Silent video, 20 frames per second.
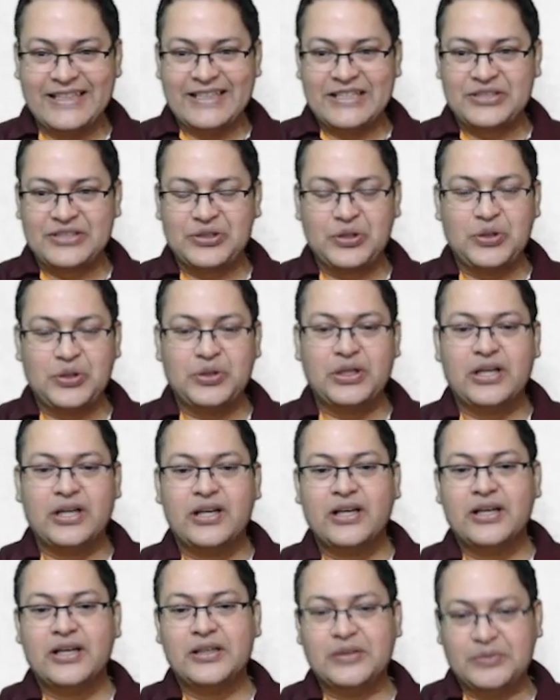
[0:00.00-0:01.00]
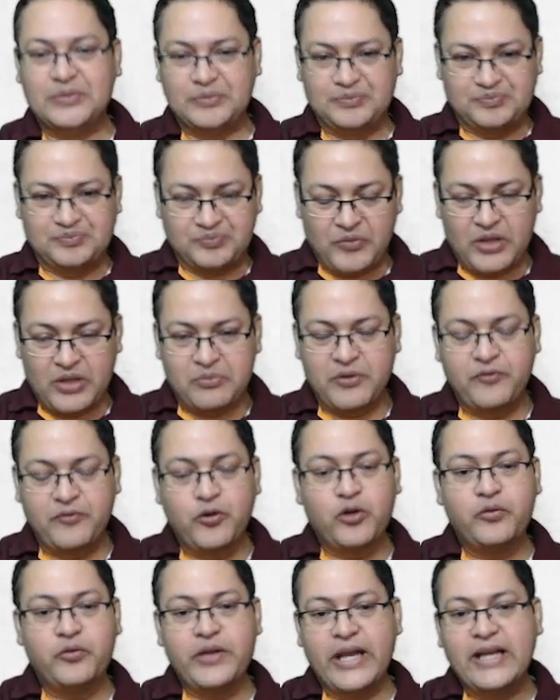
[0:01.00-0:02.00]
So,
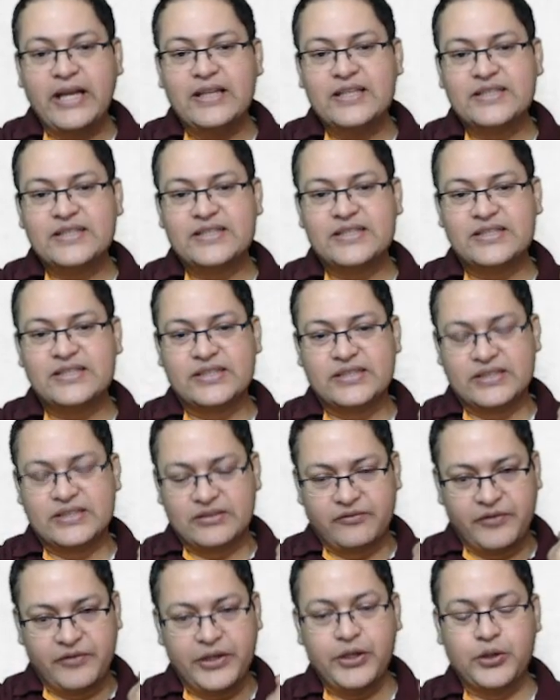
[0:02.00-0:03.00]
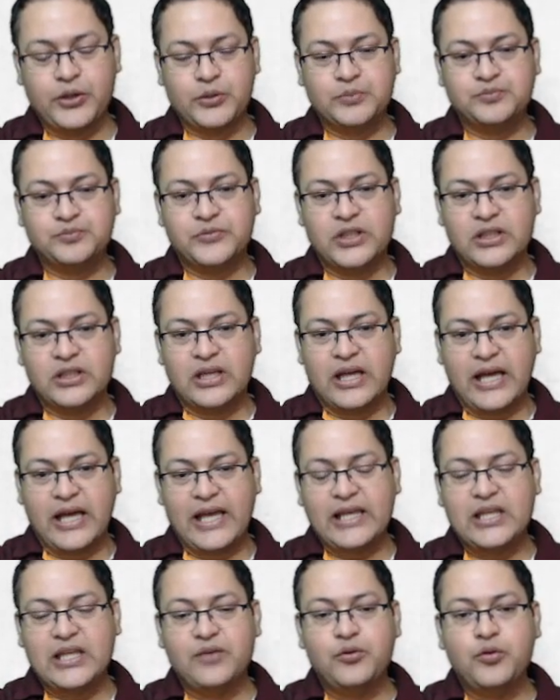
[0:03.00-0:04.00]
before we end this video,
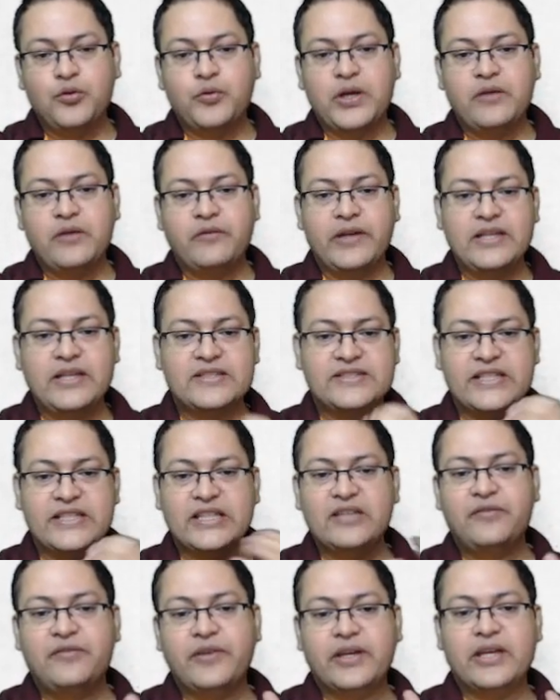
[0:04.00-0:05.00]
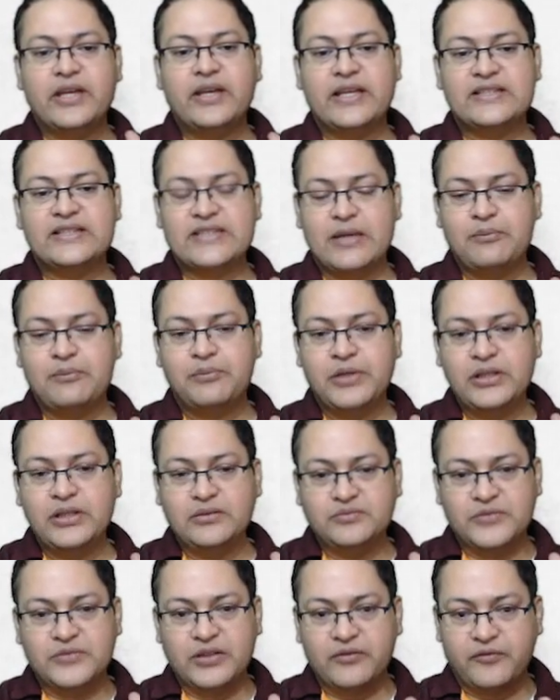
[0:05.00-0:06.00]
I'll give you one very significant
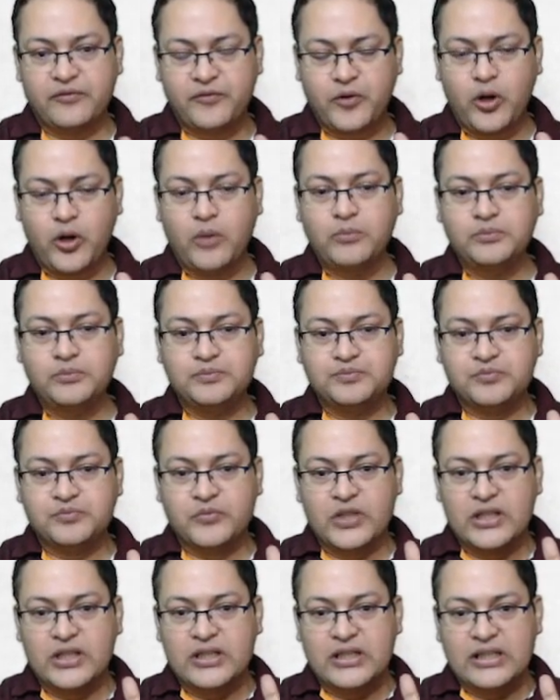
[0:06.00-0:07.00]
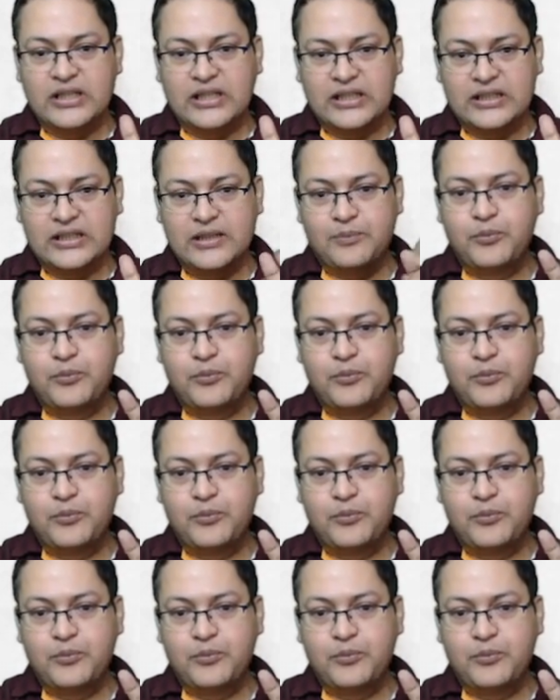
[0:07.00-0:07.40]
example from the